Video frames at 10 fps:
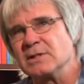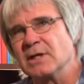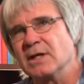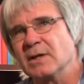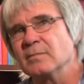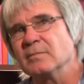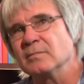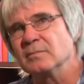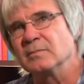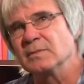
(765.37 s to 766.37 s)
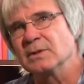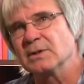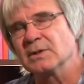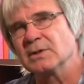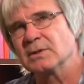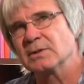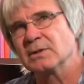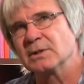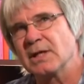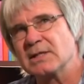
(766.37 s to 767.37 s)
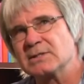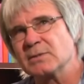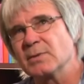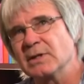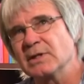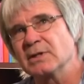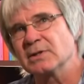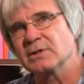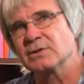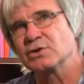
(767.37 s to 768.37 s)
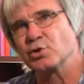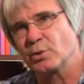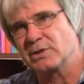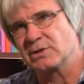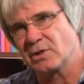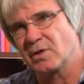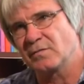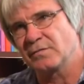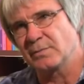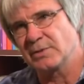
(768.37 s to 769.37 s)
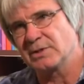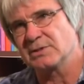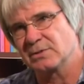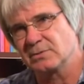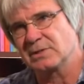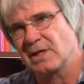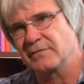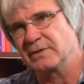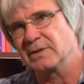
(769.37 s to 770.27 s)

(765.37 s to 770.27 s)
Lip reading: it has to be the choice of the person who is having the